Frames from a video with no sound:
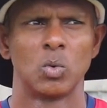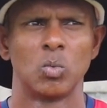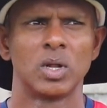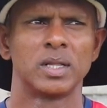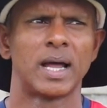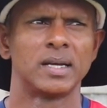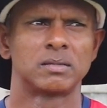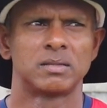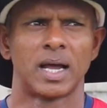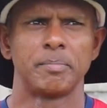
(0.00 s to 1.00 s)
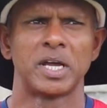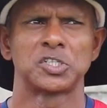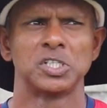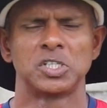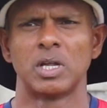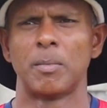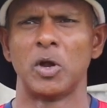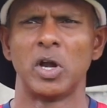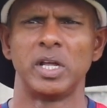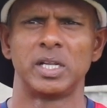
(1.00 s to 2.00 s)
Well, I, I mentioned to them
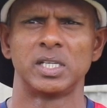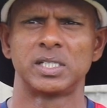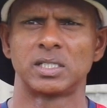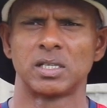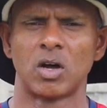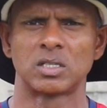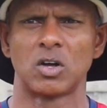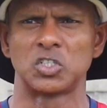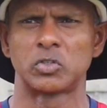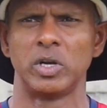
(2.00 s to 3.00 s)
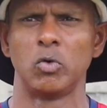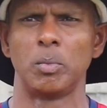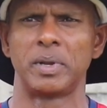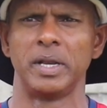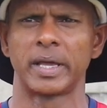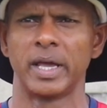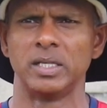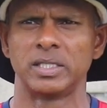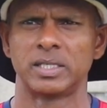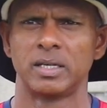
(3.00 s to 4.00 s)
earlier, this is not Australia we're playing
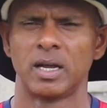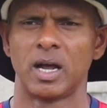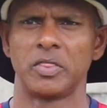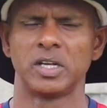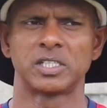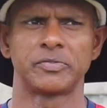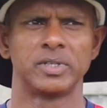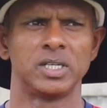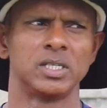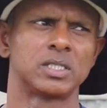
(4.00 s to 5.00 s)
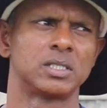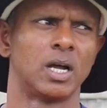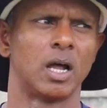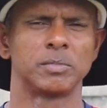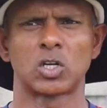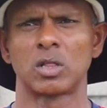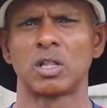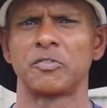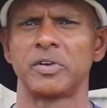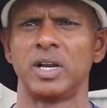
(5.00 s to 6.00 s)
against. And this, these um,
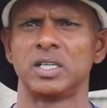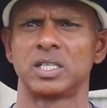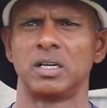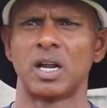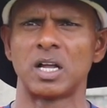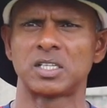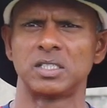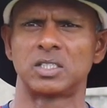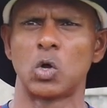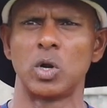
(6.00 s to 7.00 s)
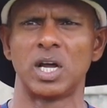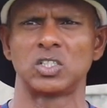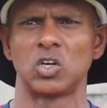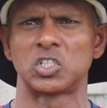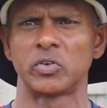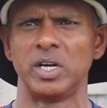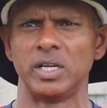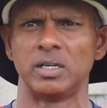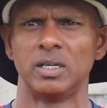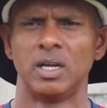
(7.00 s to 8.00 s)
Scotland players are not as good as
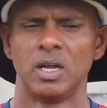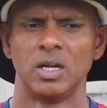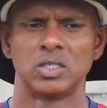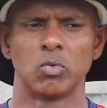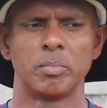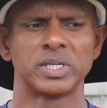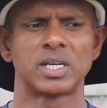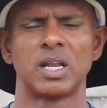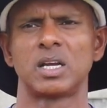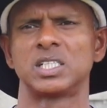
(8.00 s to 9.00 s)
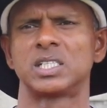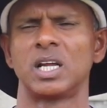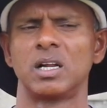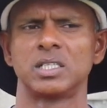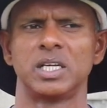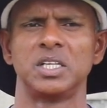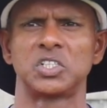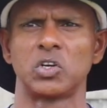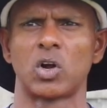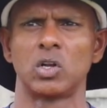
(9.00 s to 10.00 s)
Australia. So we missed a lot of singles in the
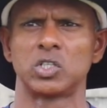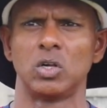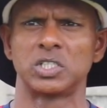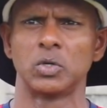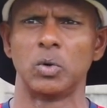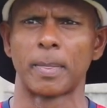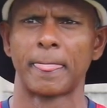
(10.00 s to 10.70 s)
circles also.